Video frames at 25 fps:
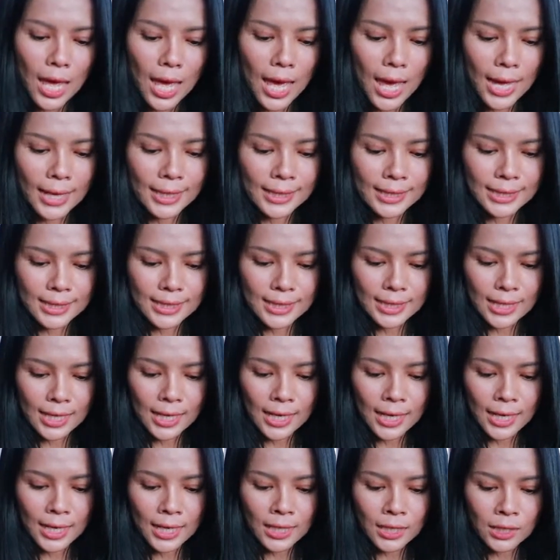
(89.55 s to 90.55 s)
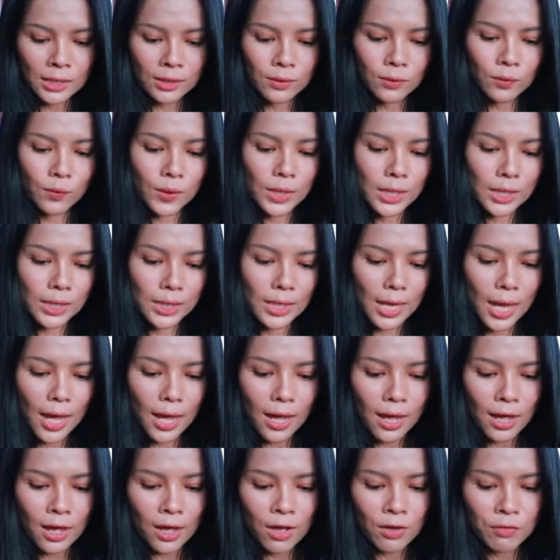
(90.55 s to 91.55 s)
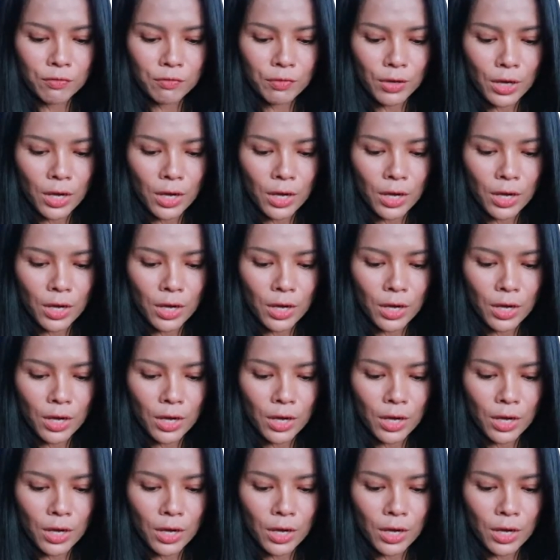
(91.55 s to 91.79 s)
and then we have.